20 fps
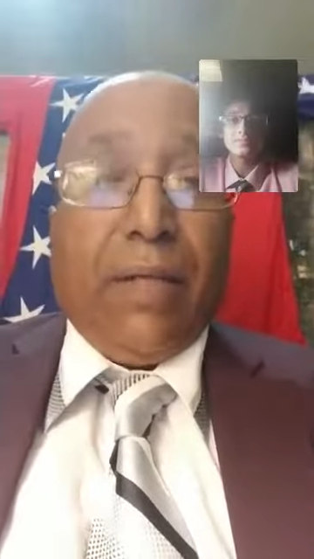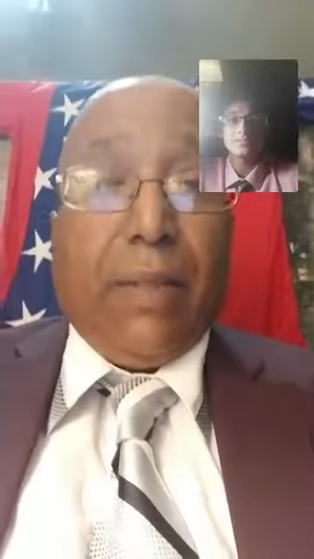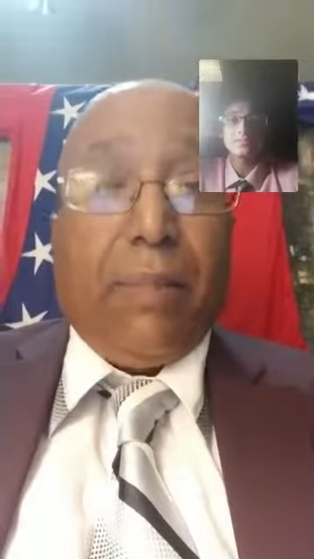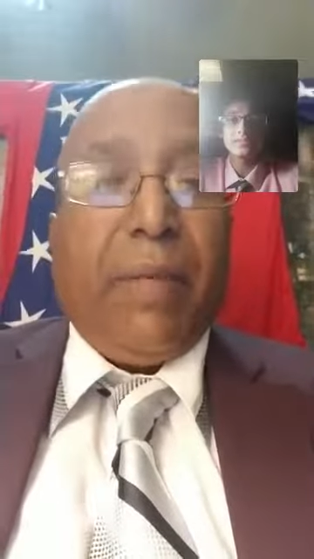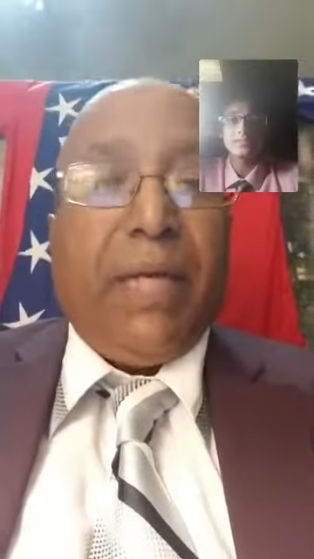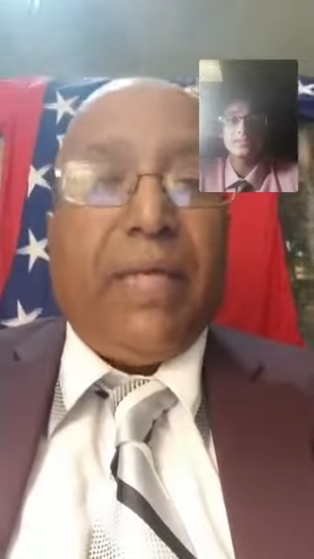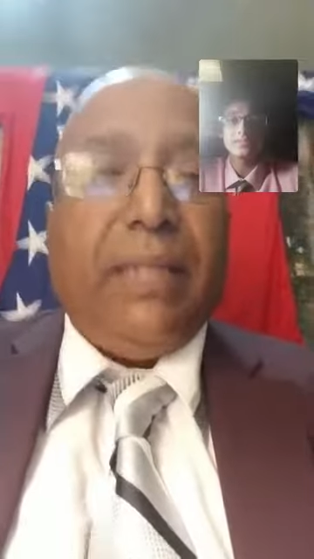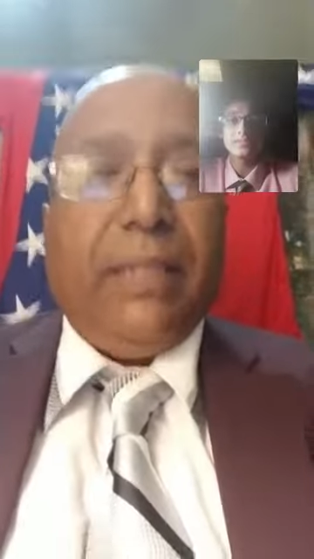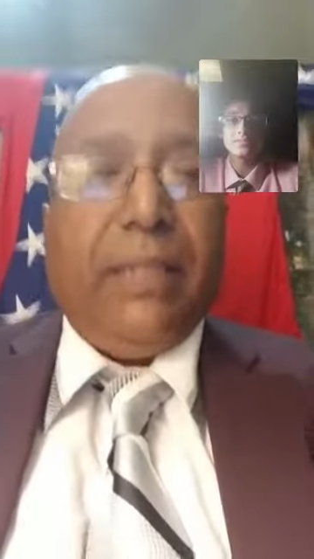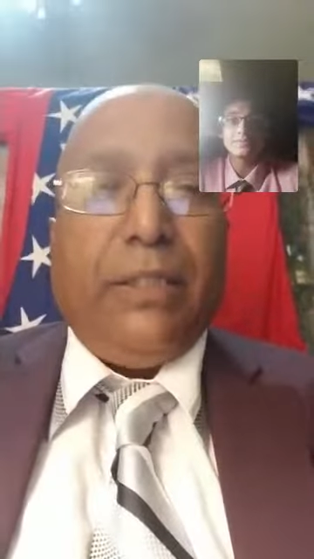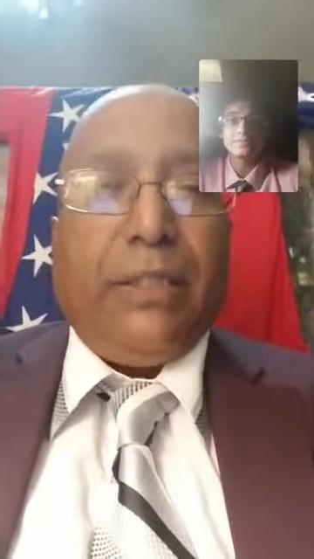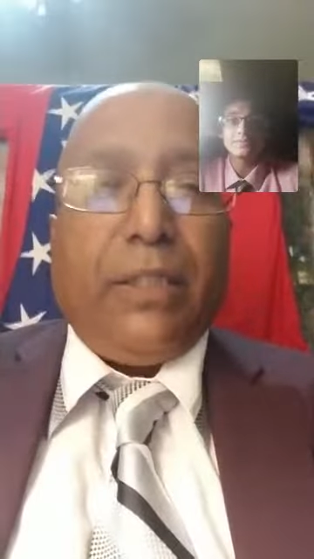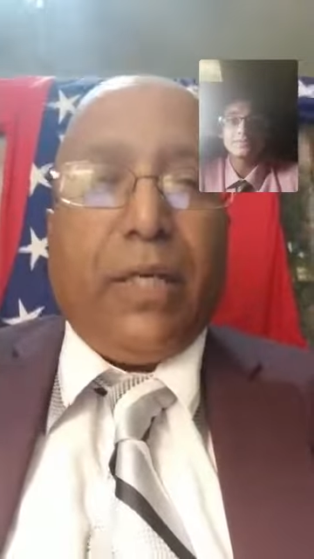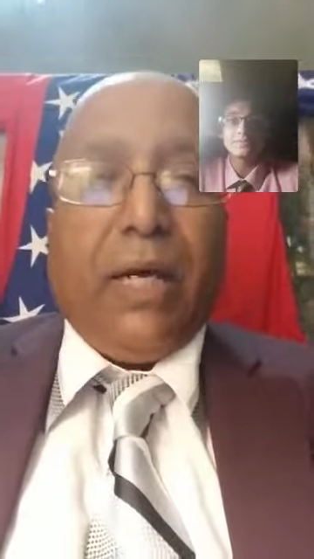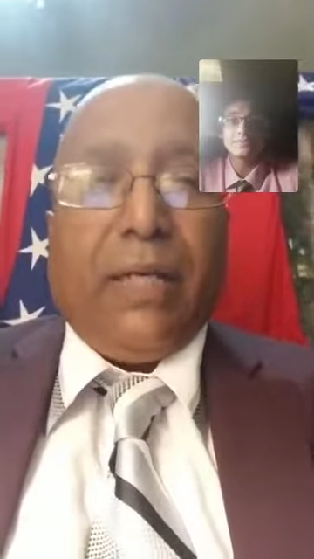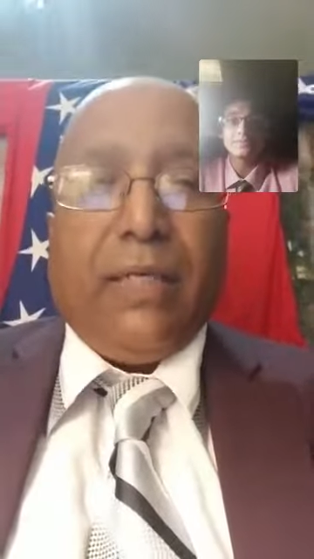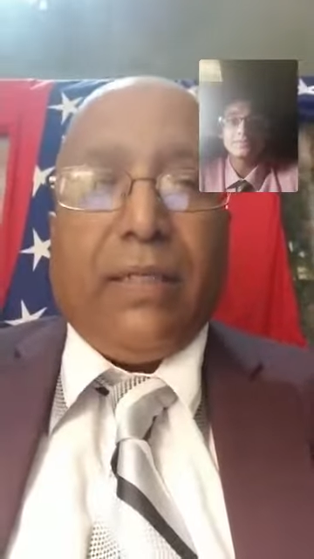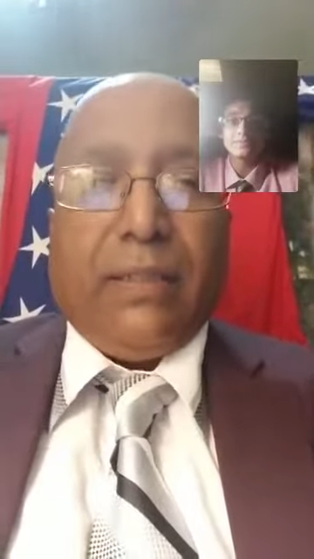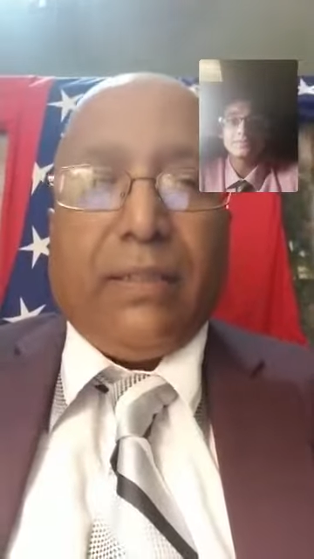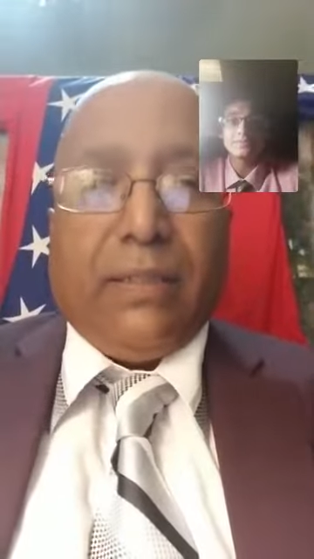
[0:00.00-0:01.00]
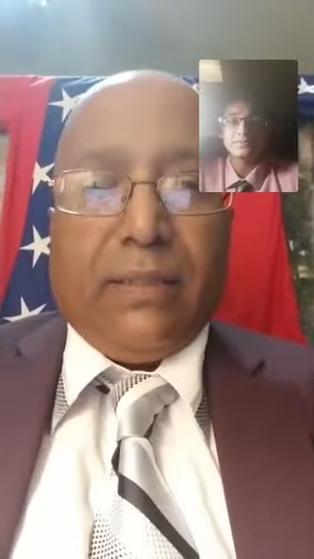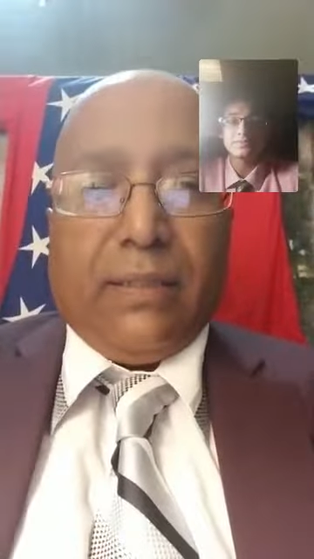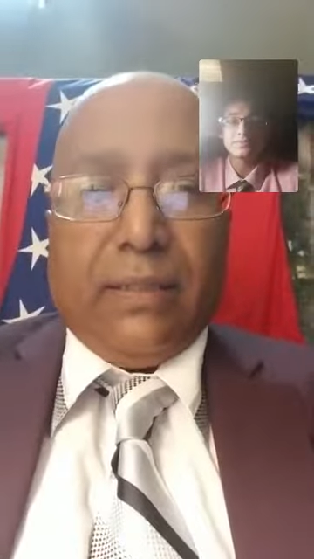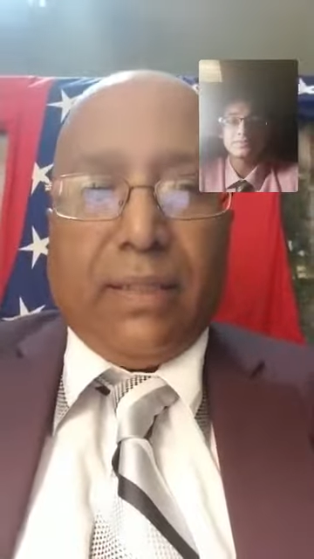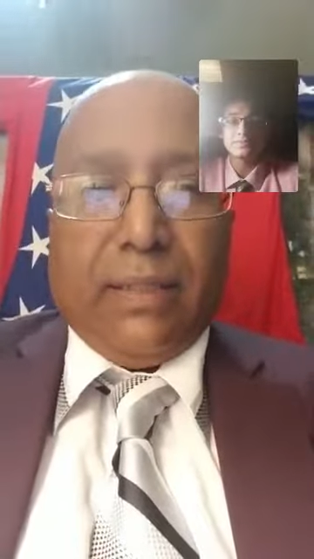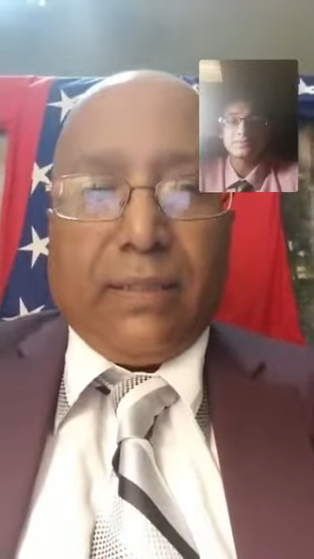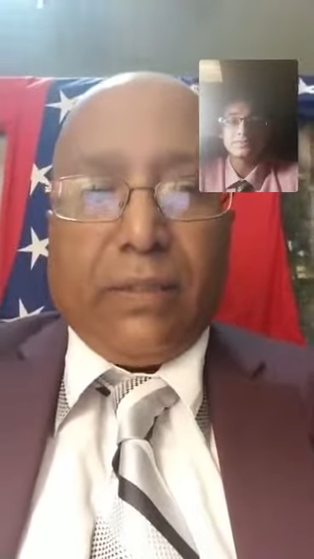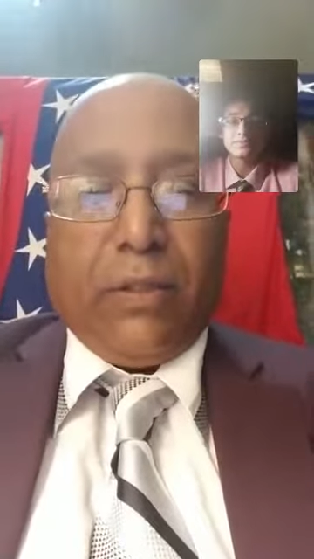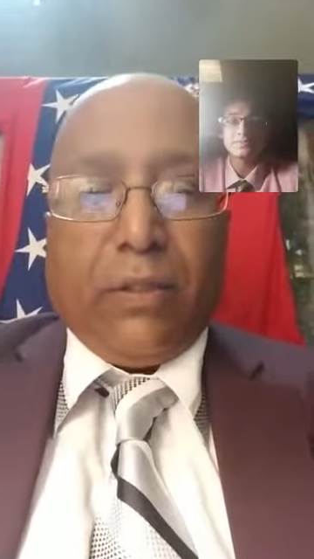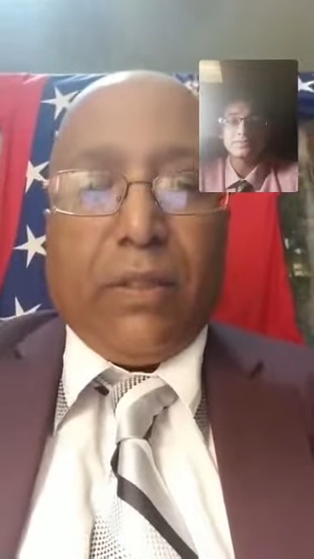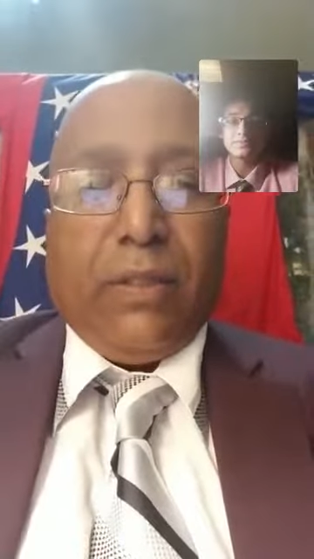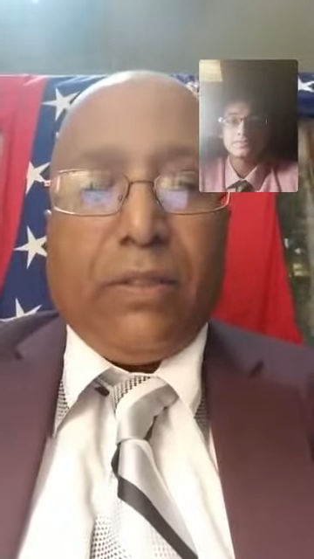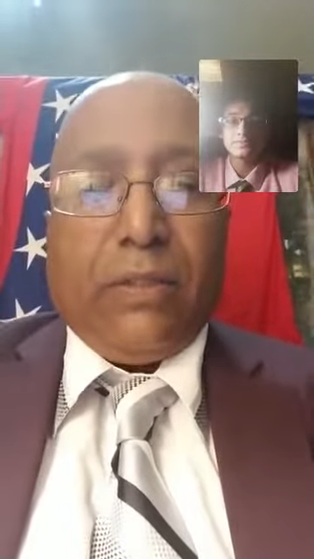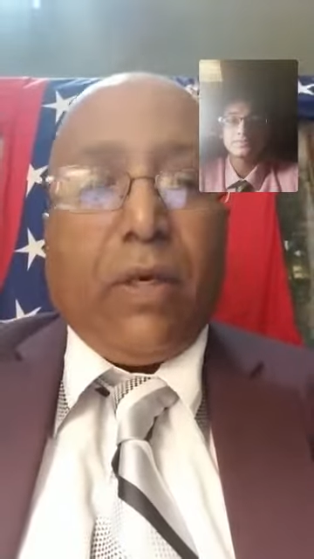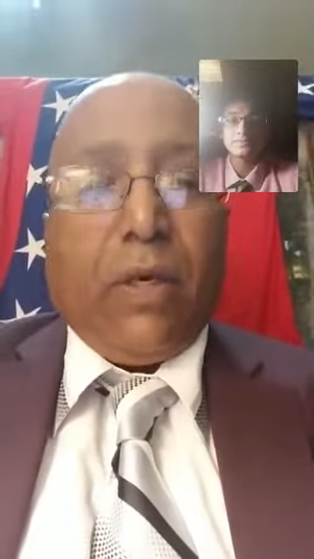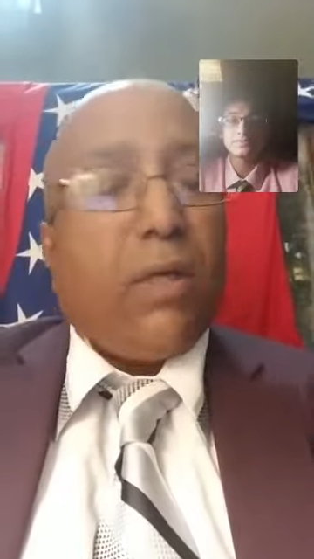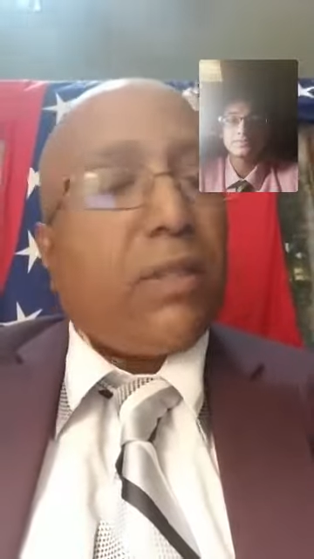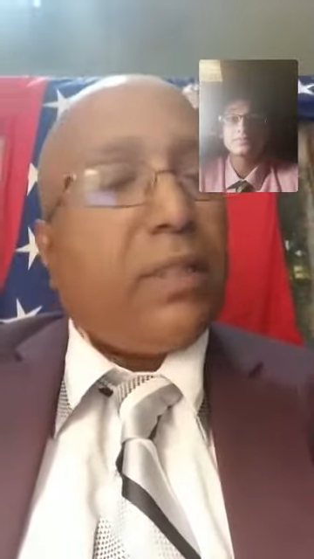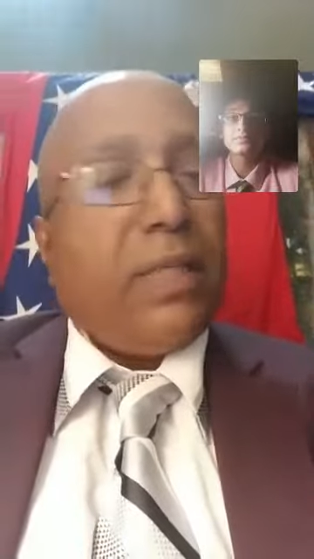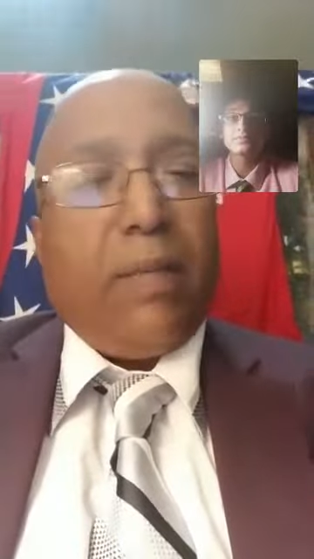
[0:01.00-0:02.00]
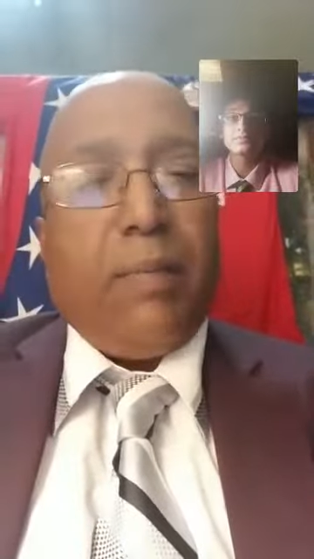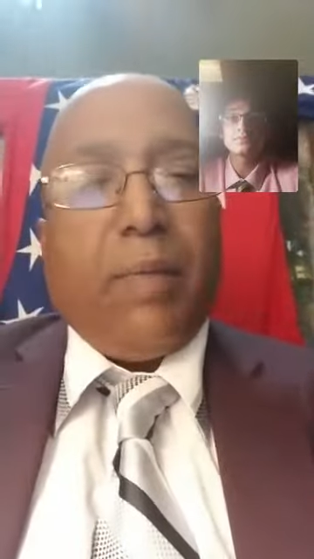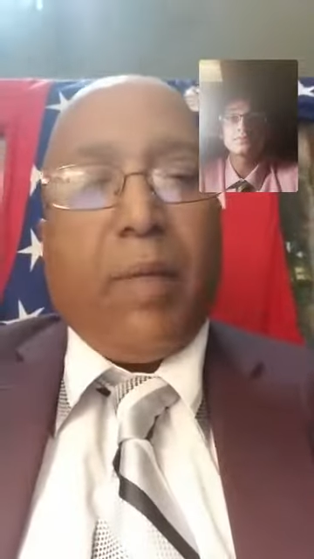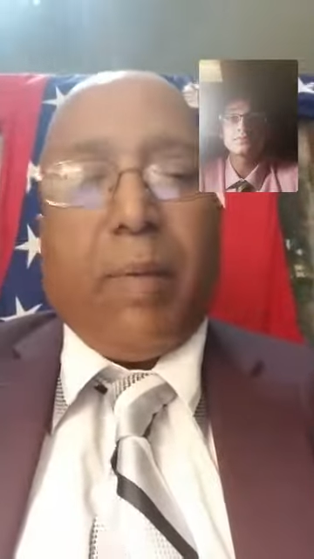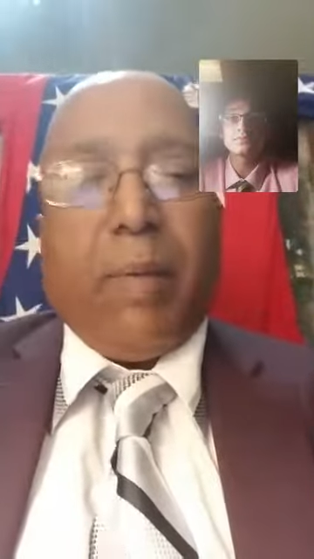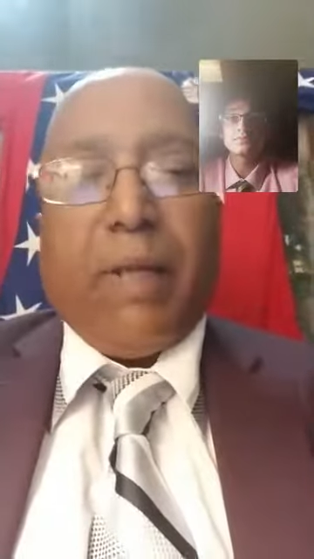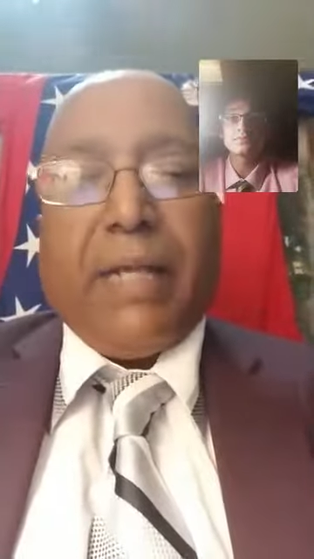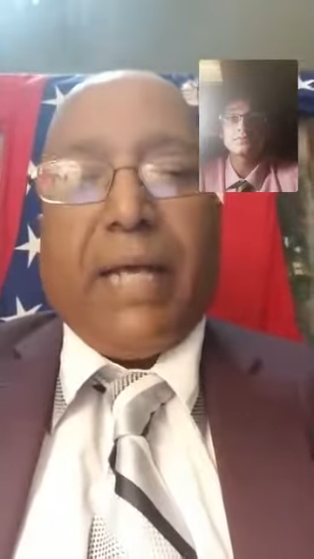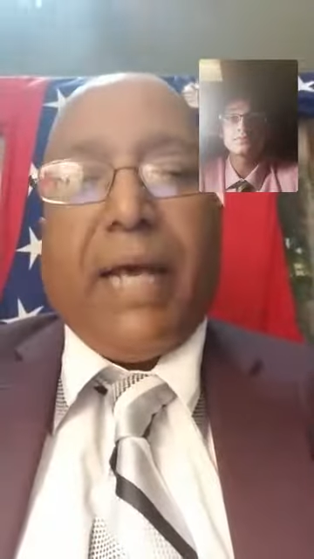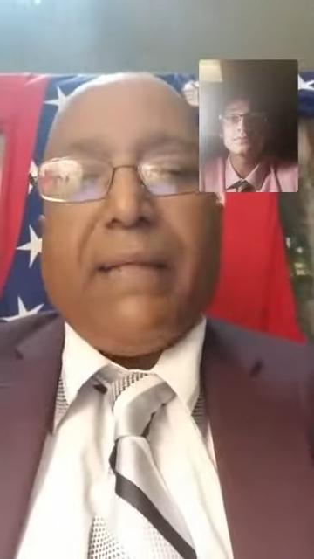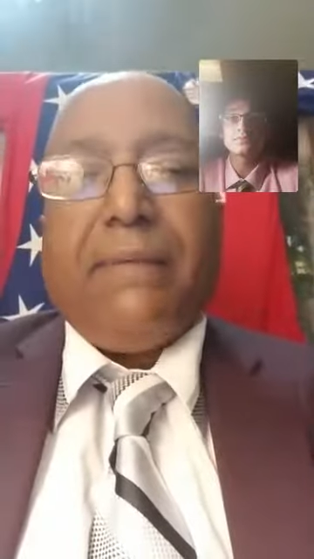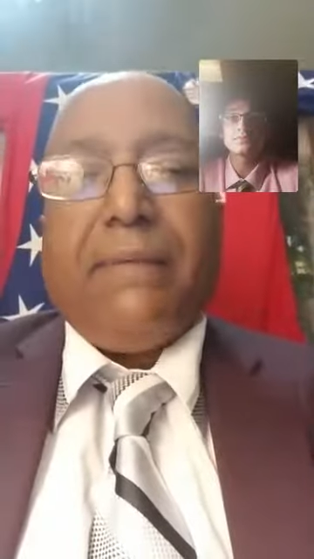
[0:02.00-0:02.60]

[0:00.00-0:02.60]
playing each other. Let's talk. Tell me about that.